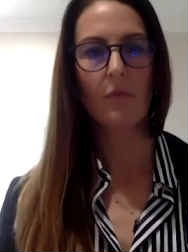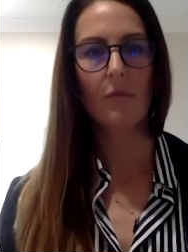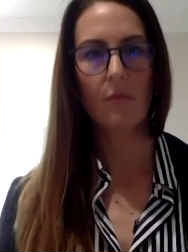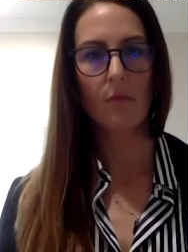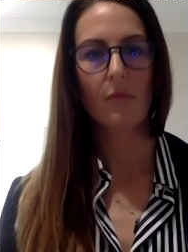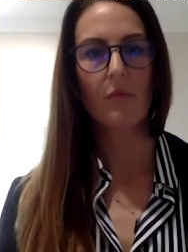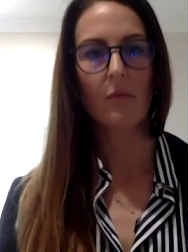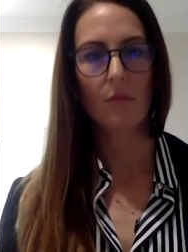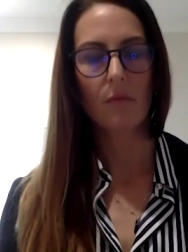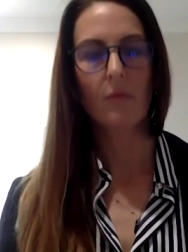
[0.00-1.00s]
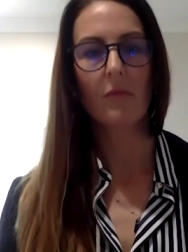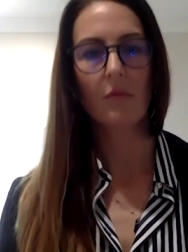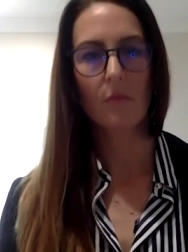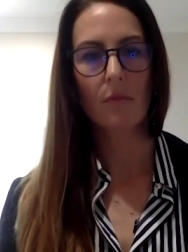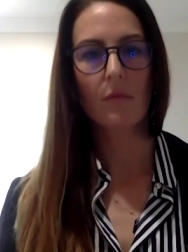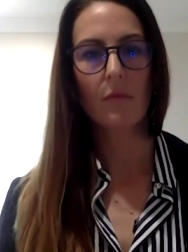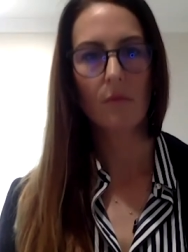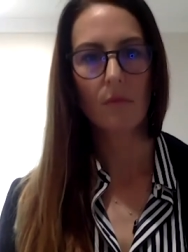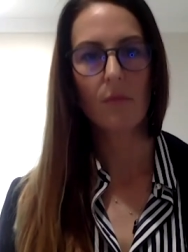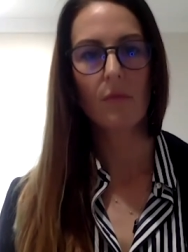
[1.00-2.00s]
salt, drink
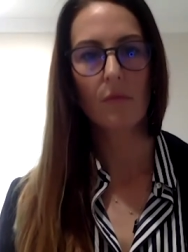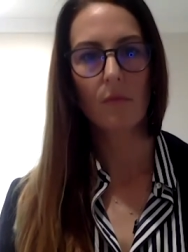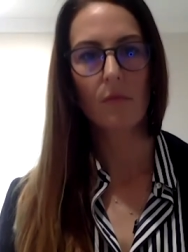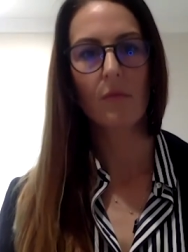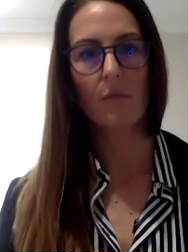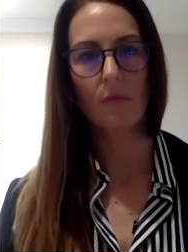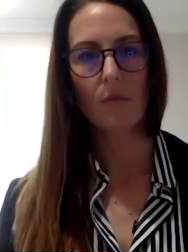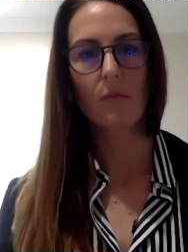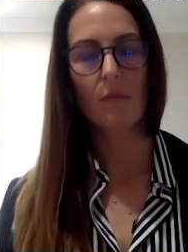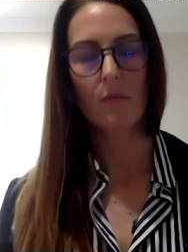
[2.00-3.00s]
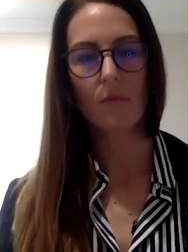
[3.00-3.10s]
more enough water, and